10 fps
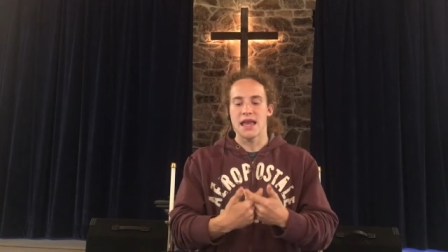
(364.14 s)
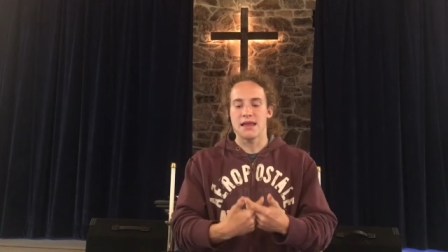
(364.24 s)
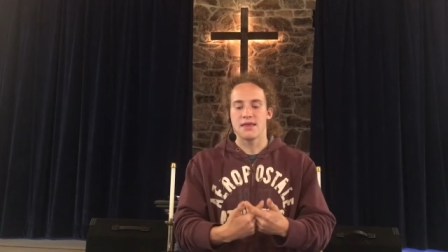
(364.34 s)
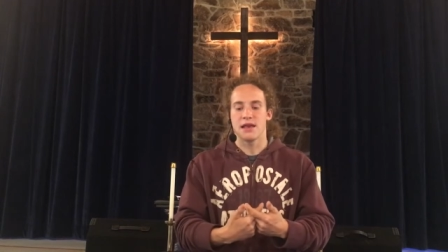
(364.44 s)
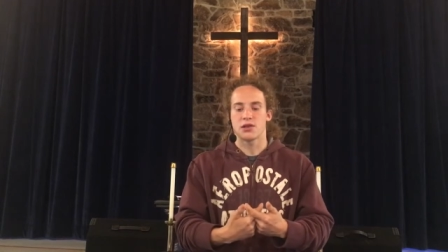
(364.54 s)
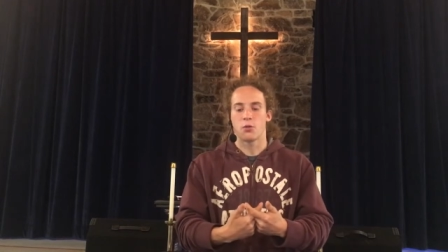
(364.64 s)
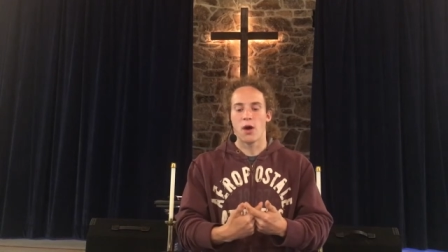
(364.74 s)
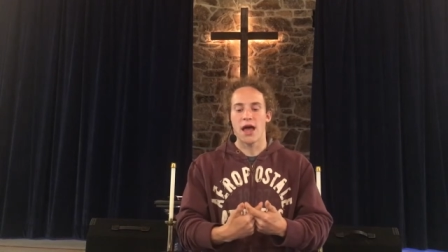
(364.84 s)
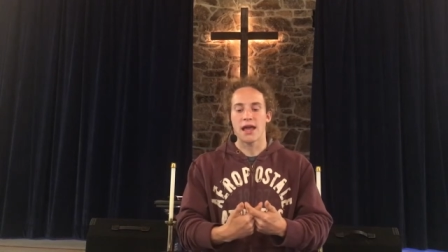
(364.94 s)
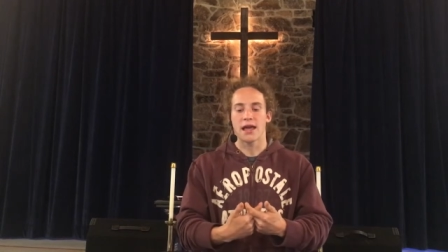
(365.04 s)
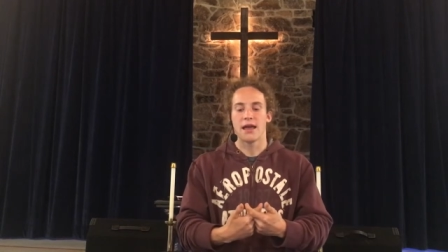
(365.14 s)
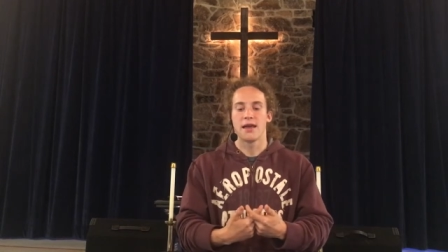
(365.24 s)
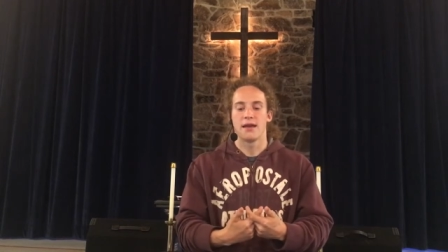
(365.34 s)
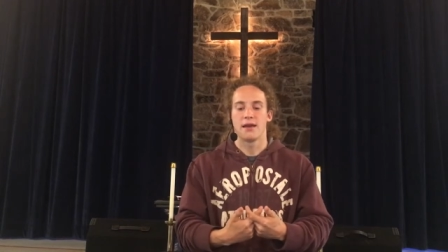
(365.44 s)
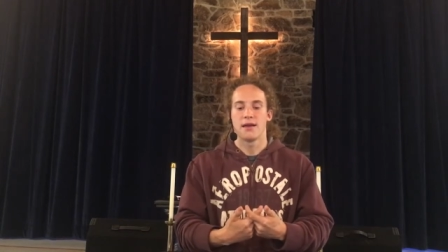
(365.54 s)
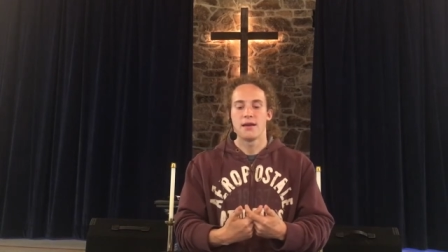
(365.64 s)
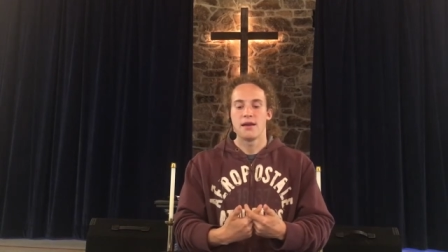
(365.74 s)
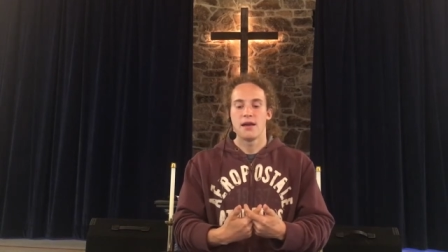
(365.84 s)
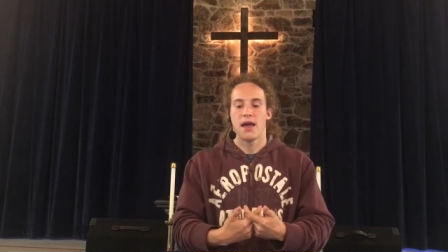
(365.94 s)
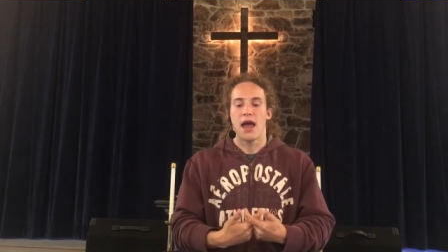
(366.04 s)
in this way
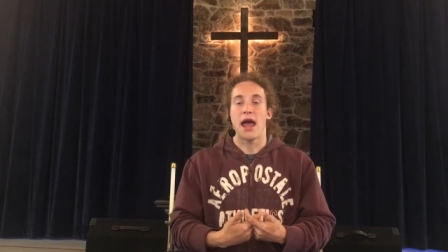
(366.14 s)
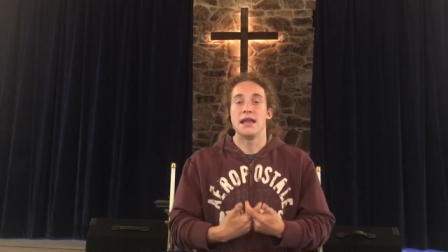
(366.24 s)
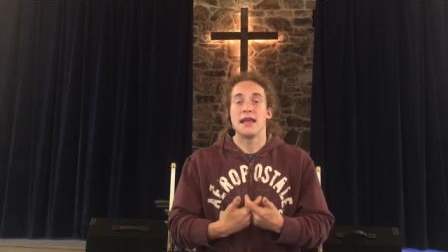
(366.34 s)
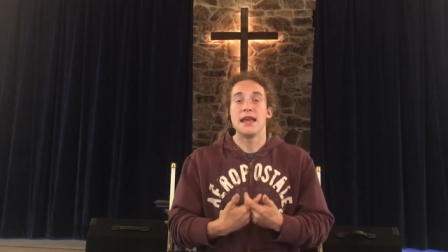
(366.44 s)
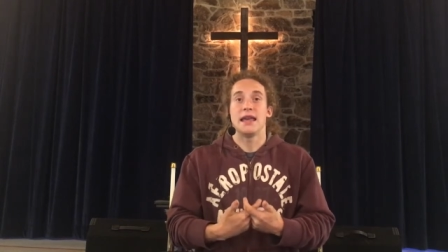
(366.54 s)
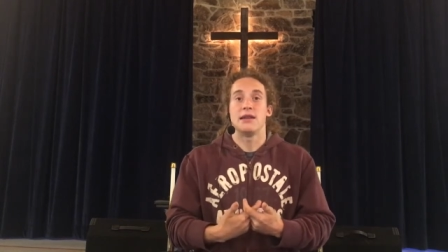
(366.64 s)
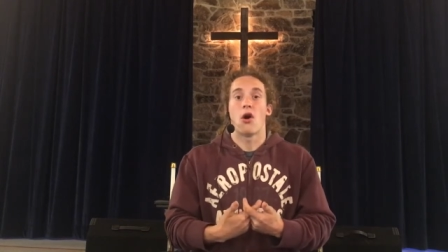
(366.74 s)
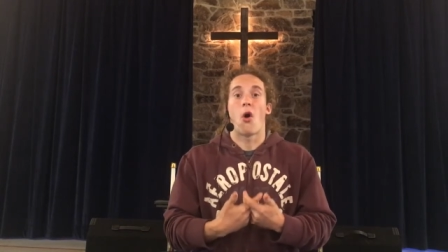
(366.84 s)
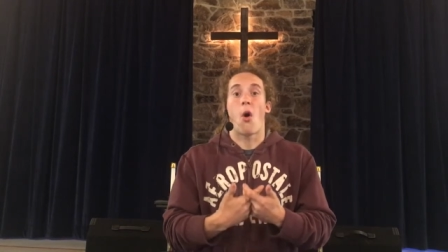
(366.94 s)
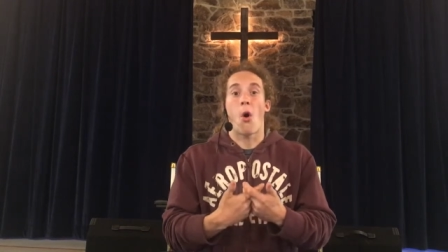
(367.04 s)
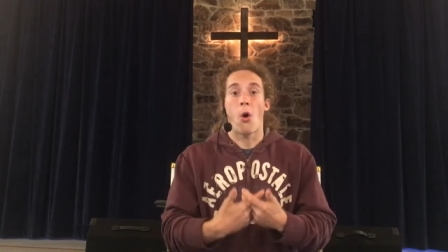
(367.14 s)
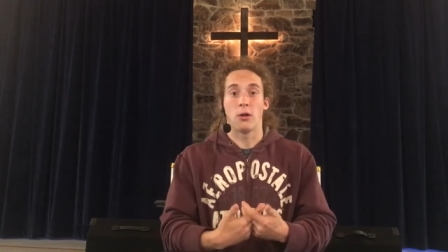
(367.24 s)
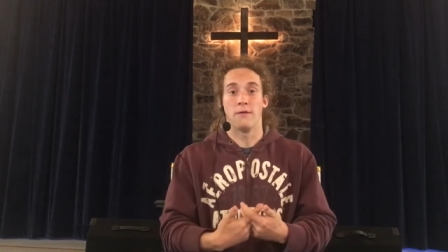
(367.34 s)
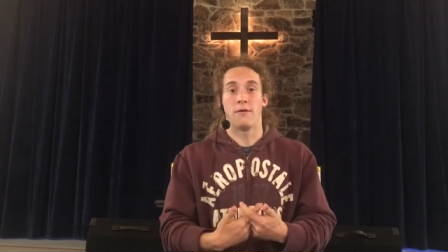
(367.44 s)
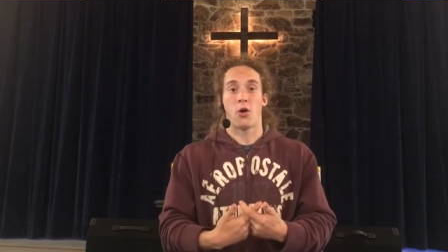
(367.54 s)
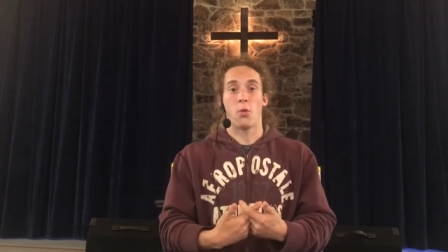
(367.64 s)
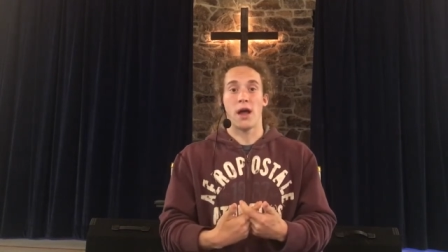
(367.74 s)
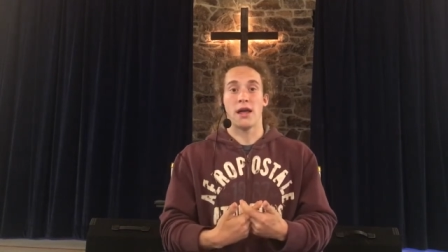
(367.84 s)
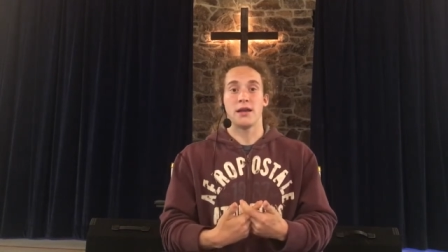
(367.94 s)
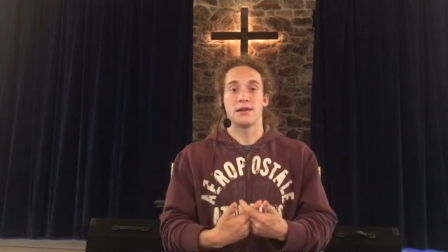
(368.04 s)
and in all of our
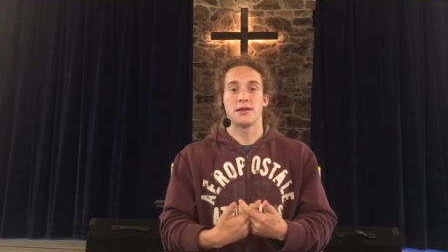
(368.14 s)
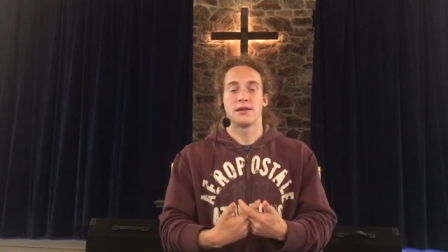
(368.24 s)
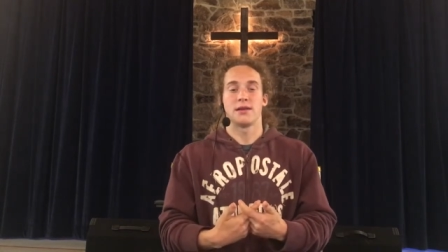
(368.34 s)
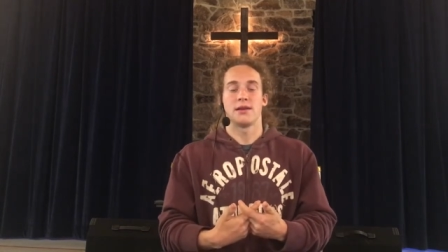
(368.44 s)
ways.